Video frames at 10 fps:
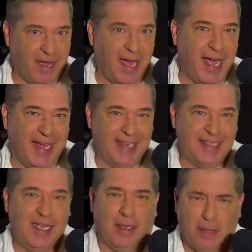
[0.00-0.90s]

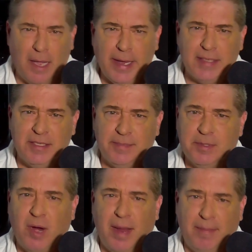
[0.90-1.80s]
finds. Like and
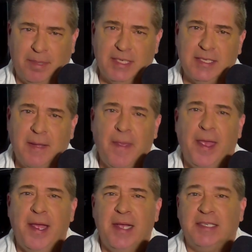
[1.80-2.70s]
subscribe, please.
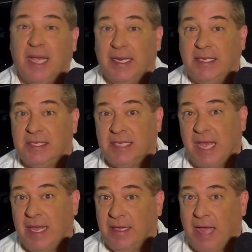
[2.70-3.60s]
Scientists
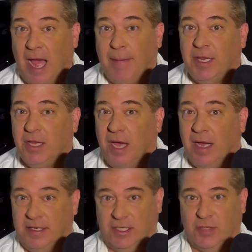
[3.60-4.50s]
say the common
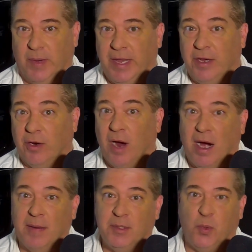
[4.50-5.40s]
thought is swinging your
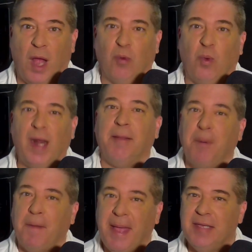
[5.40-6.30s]
arms while running
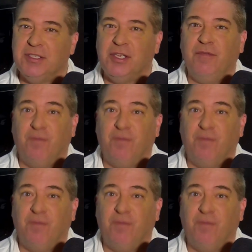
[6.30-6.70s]
propels you